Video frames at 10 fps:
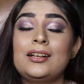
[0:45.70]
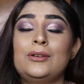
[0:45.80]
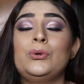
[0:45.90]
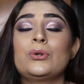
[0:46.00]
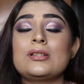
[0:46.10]

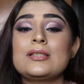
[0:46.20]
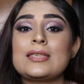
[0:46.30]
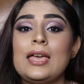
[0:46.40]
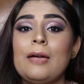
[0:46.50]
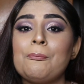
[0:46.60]
you can
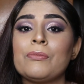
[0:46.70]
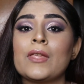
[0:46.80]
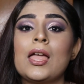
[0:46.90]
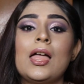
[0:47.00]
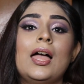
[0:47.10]
say,
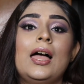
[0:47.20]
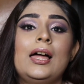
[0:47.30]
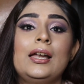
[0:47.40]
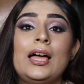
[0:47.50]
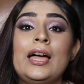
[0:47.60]

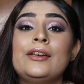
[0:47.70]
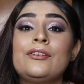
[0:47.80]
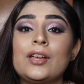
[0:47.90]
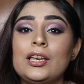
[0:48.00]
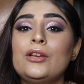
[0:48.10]
and I
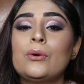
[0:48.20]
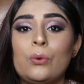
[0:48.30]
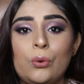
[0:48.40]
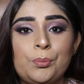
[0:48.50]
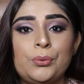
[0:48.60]
really
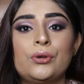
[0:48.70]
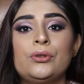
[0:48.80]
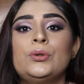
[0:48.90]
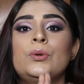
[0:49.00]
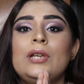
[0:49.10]
hope
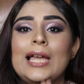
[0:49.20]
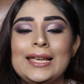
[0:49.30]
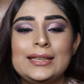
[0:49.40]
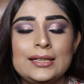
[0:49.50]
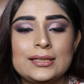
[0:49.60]
you
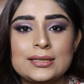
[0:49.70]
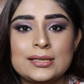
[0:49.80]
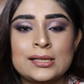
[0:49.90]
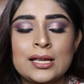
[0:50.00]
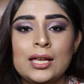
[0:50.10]
like
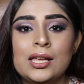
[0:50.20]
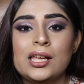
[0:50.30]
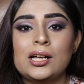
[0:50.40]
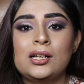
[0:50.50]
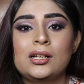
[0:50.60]
this
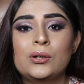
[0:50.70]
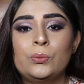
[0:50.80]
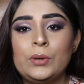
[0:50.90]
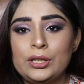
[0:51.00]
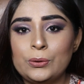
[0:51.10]

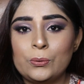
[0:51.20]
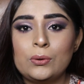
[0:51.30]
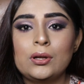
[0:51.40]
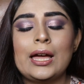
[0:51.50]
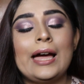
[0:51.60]

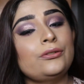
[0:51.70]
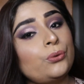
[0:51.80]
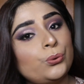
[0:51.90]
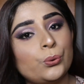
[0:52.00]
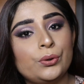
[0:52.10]
video and
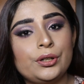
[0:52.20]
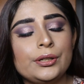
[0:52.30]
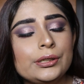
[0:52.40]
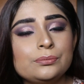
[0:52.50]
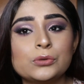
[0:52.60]

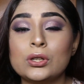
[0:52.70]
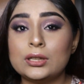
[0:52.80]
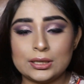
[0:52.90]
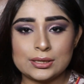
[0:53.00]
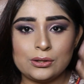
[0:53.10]
tutorial on
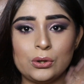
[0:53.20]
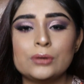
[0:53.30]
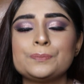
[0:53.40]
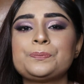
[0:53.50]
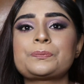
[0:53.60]
this
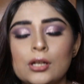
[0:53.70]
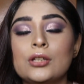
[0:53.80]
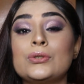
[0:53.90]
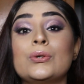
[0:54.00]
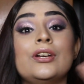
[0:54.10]
look.
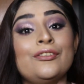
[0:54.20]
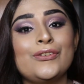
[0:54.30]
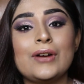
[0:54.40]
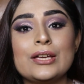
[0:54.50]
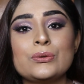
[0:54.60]
So if
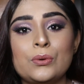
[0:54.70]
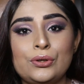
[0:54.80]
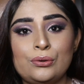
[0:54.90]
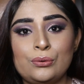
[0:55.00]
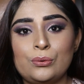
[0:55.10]
you guys
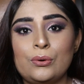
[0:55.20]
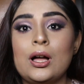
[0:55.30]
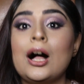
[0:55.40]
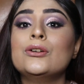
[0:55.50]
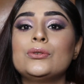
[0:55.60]
want to know
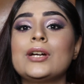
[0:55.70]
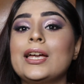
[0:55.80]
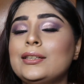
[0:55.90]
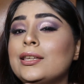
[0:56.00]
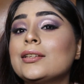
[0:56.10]
how to
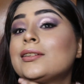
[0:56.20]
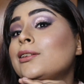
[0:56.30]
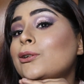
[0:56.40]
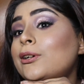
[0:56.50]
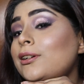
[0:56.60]
get this
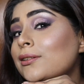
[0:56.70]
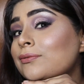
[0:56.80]
look,